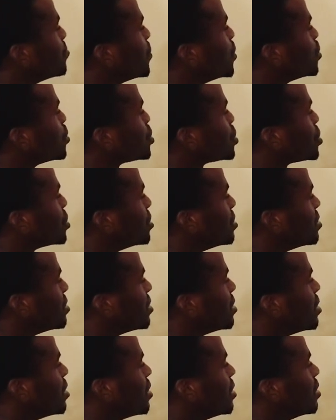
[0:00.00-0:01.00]
to
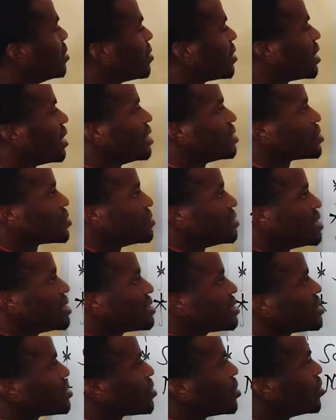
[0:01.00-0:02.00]
motion. Okay, so
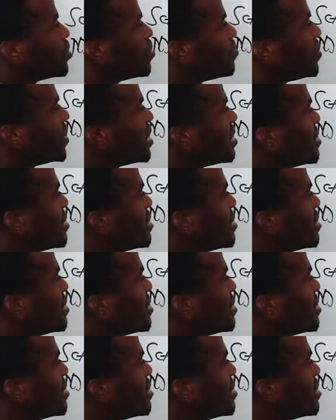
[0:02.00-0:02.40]
this is going to